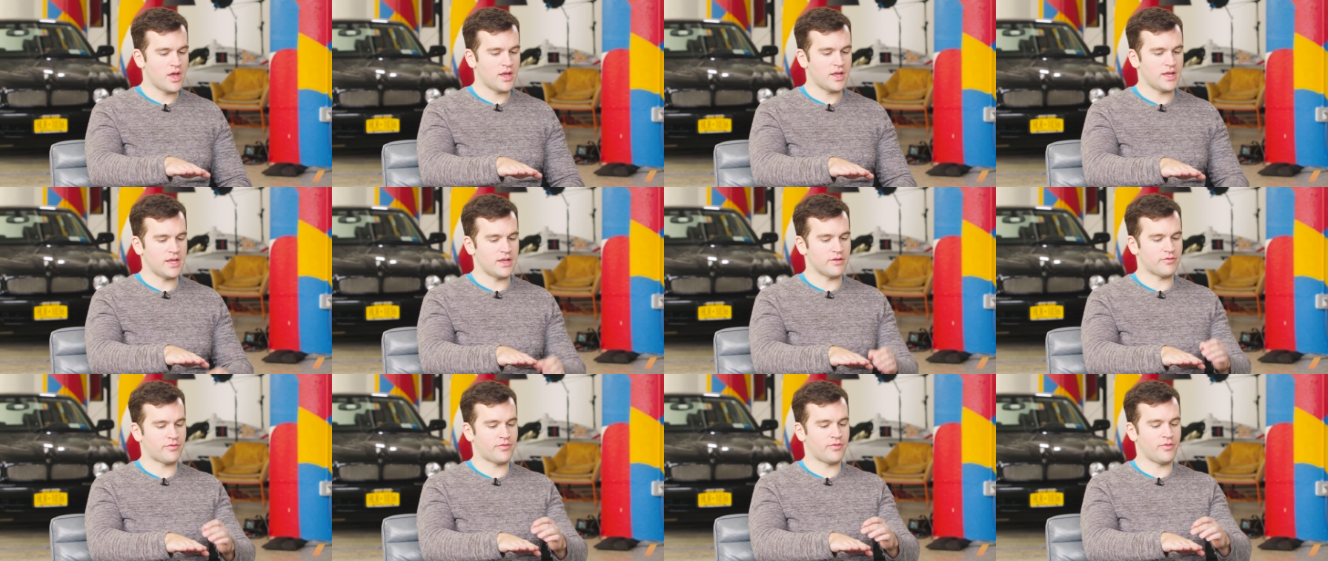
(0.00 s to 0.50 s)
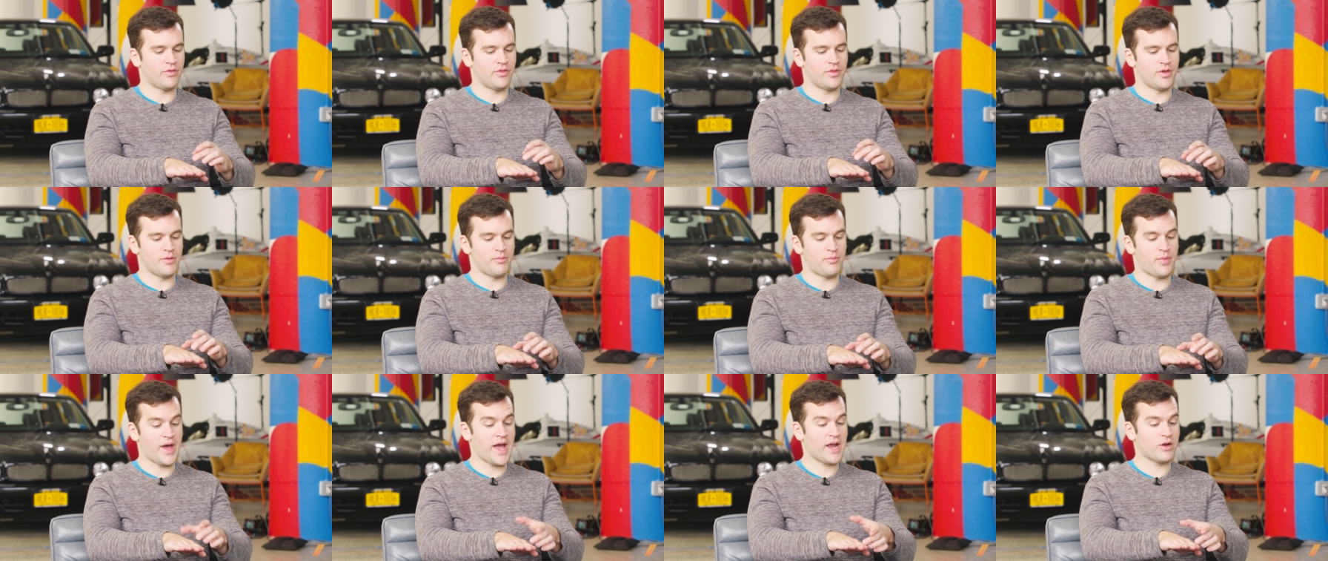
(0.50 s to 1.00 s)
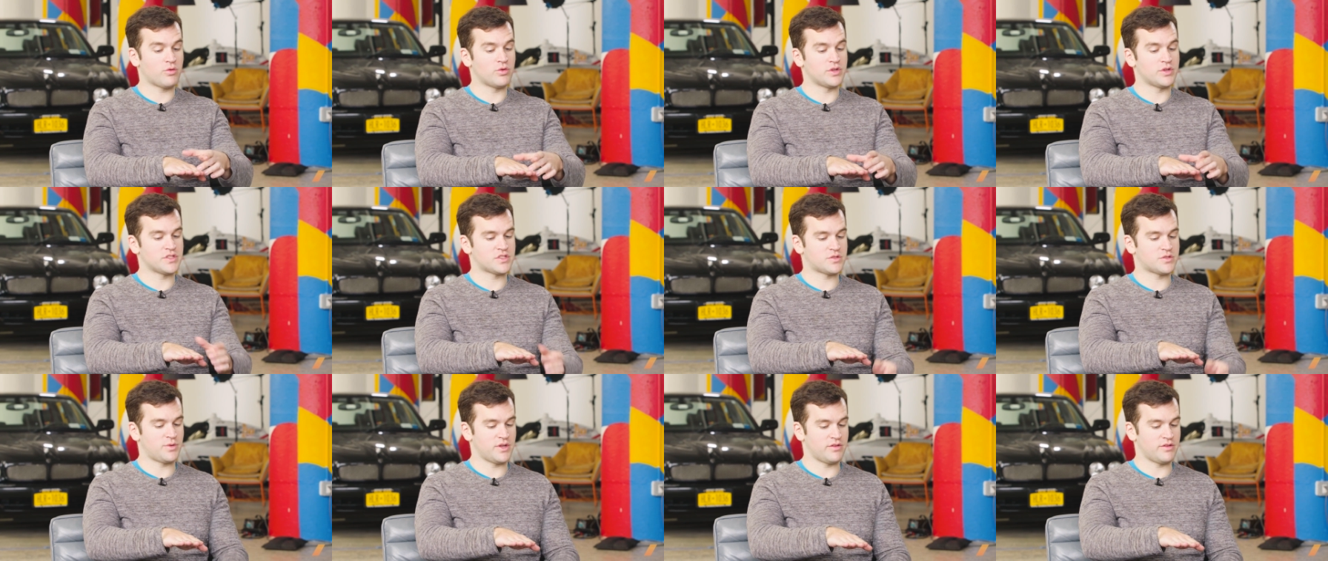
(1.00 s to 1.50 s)
If the back
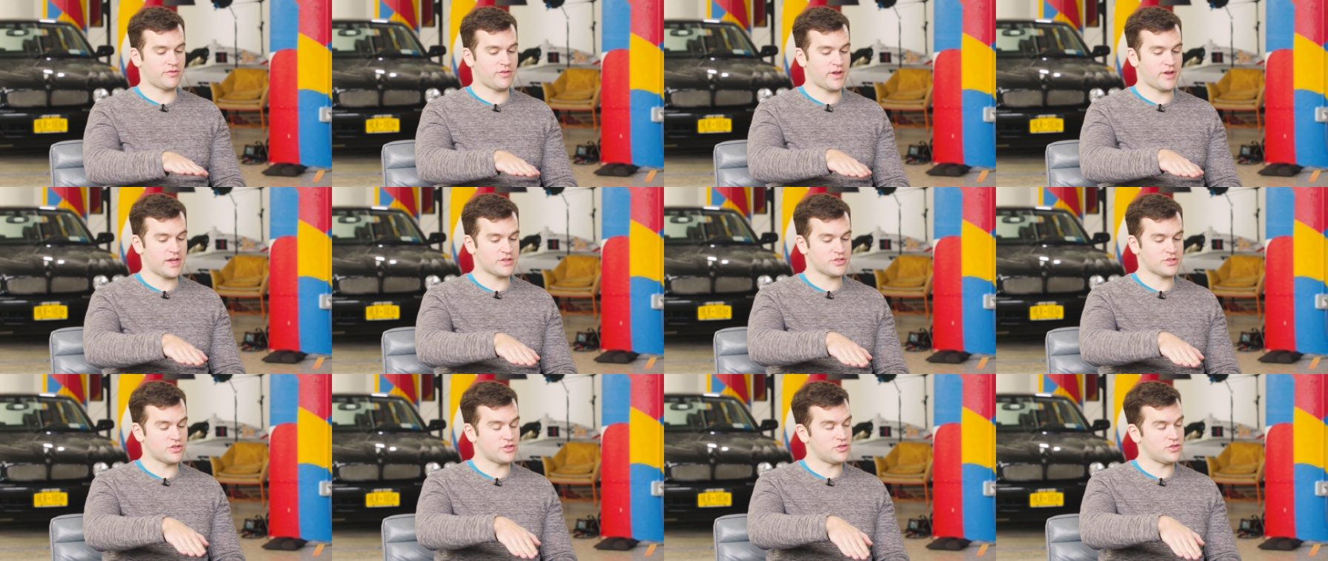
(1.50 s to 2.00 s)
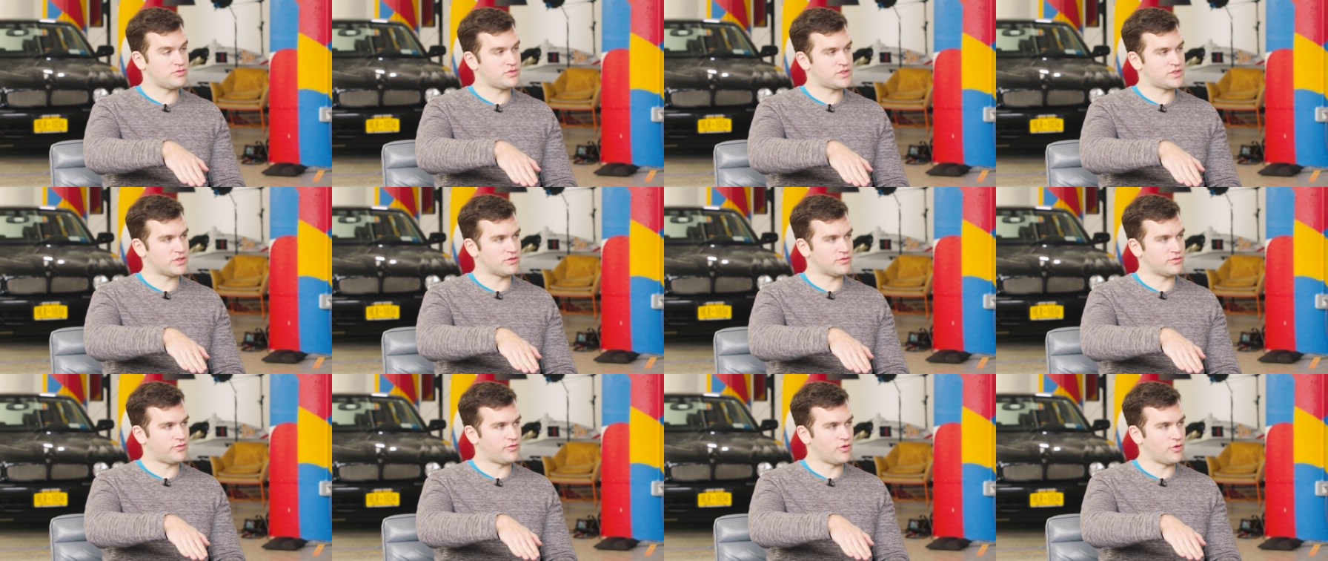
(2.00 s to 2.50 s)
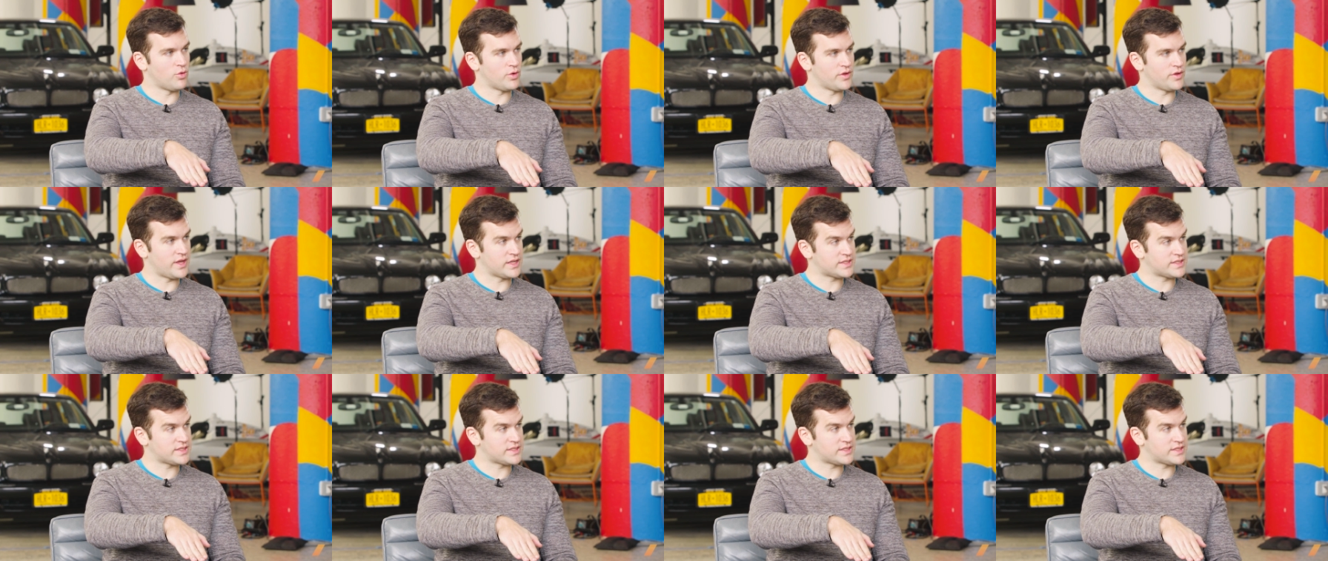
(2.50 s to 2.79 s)
one spin faster, you tilt forward.